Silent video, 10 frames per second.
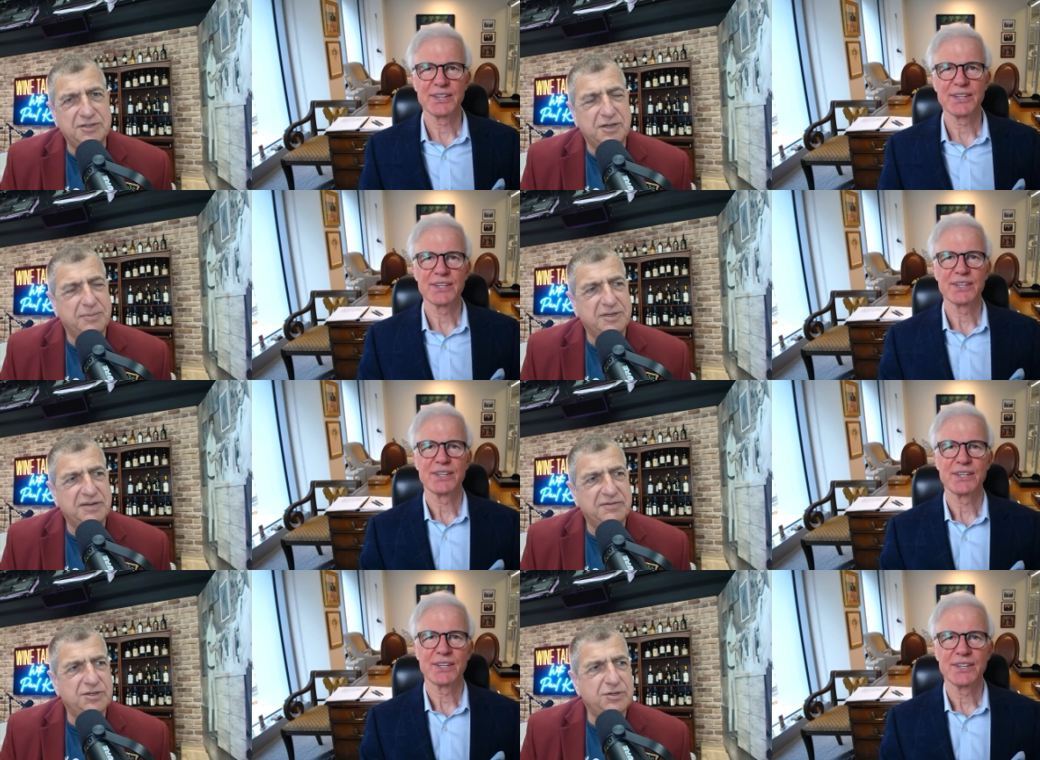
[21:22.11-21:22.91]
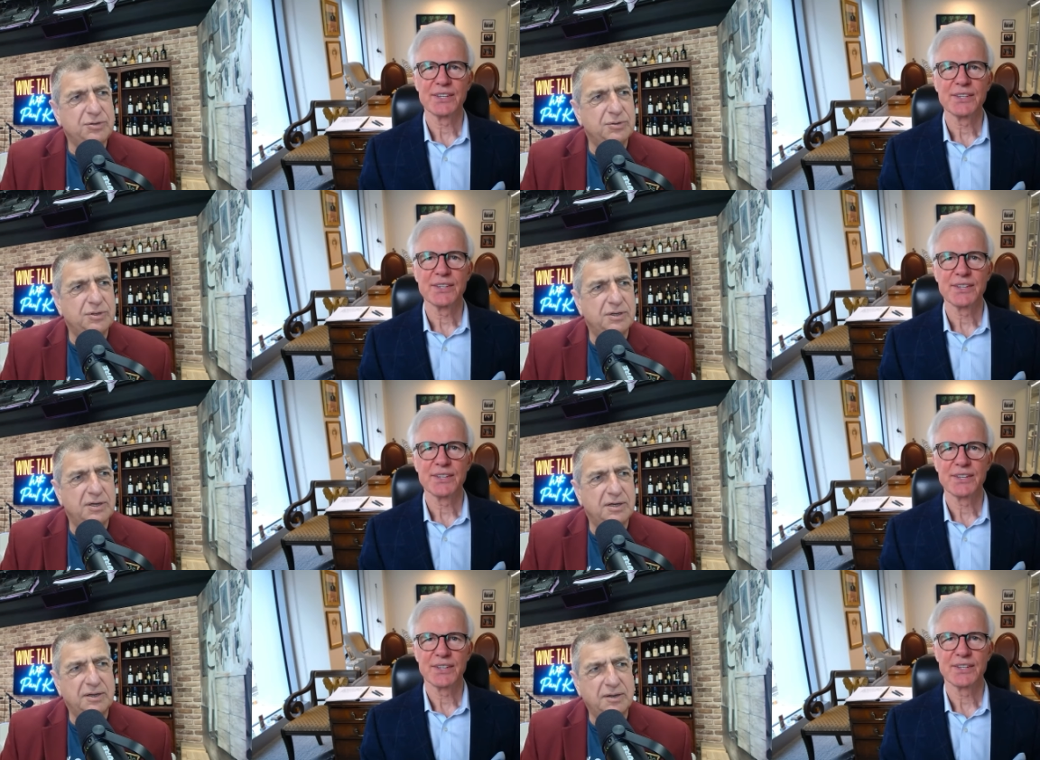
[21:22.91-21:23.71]
Speaker 1: You're talking about '72, and
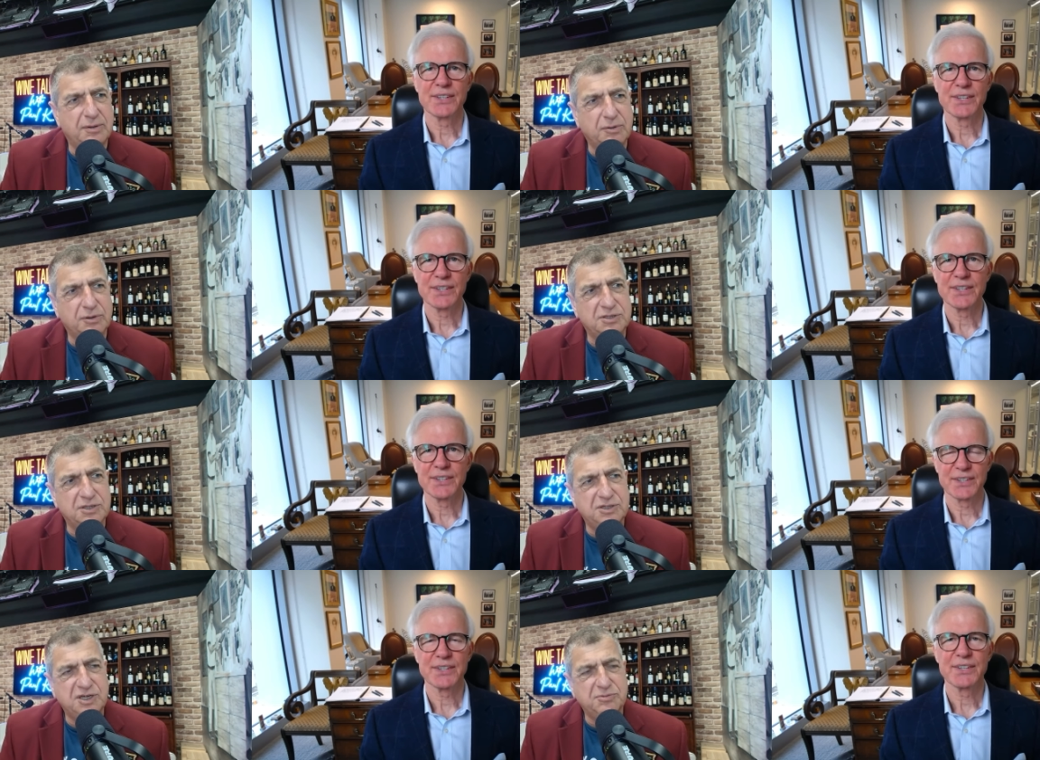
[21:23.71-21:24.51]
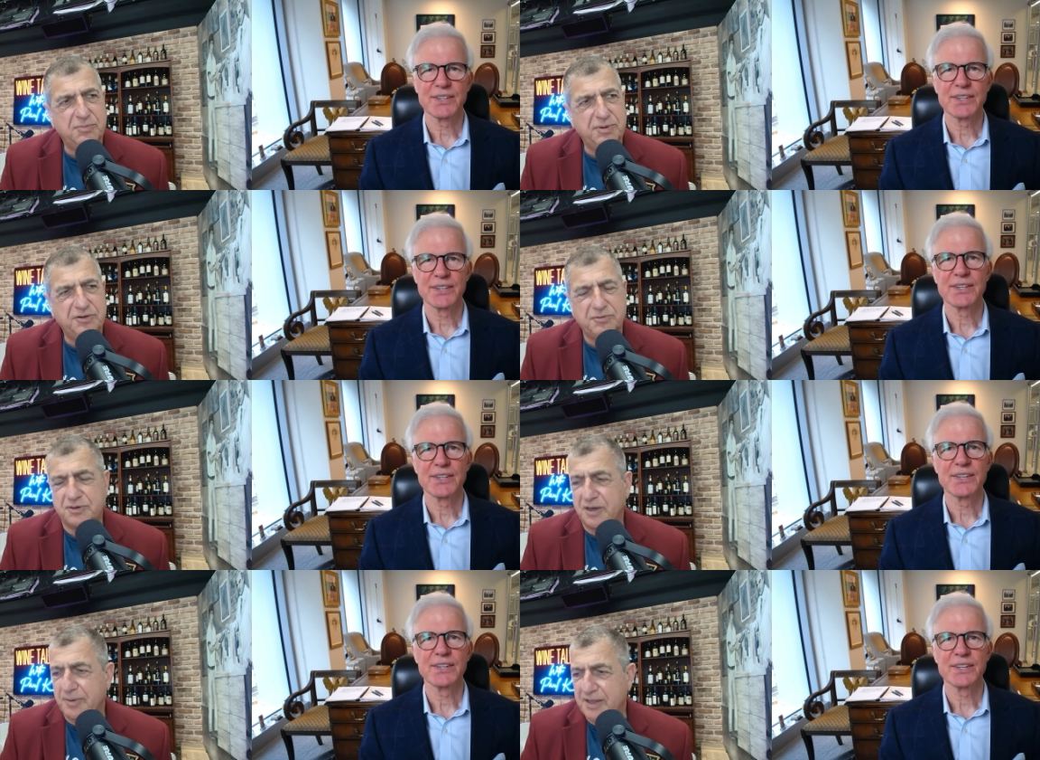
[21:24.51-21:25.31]
uh, you know, of course, the Judgment of Paris. We'll
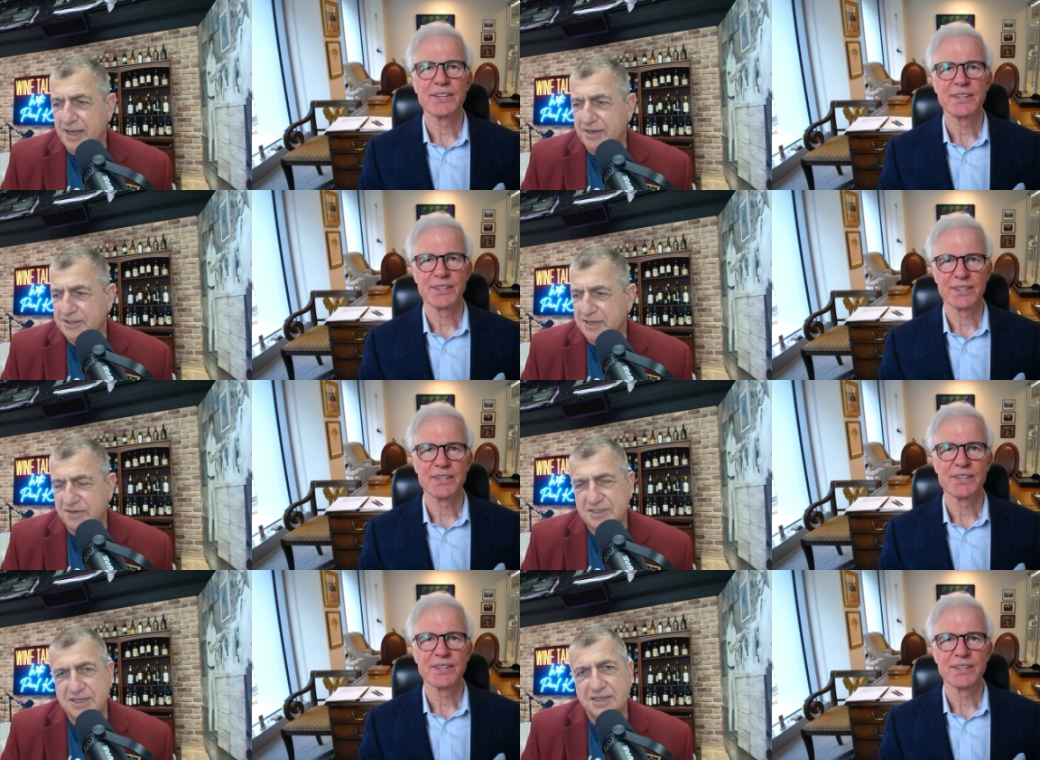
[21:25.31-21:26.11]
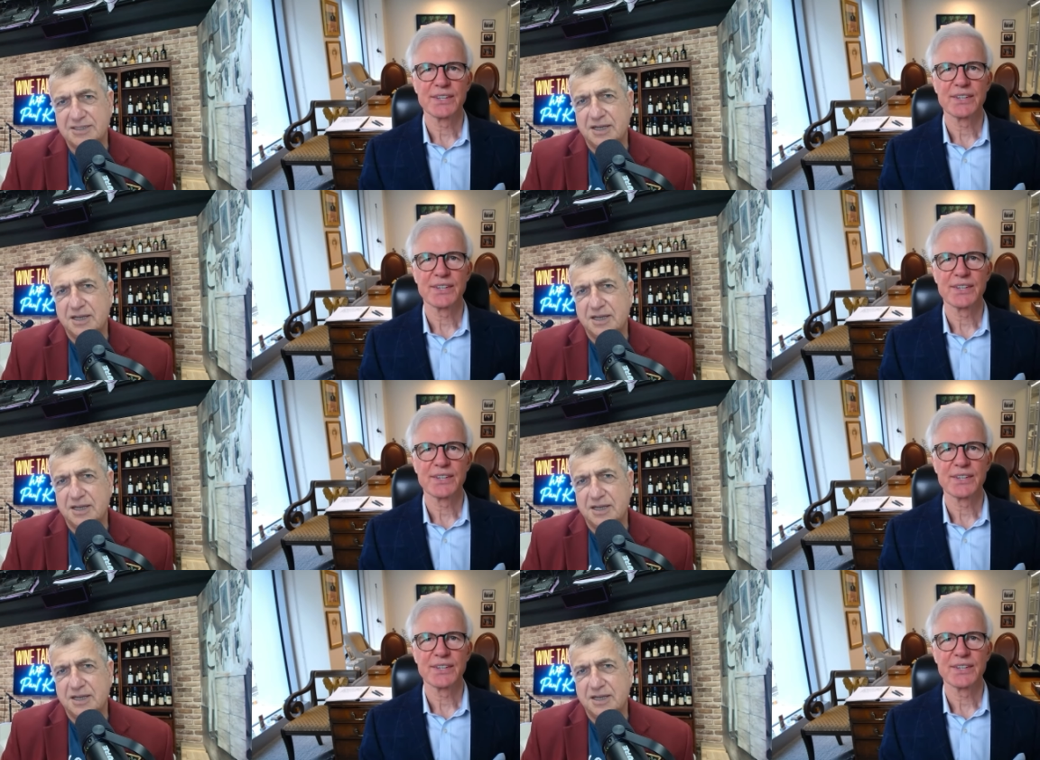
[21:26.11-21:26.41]
talk about that in '76.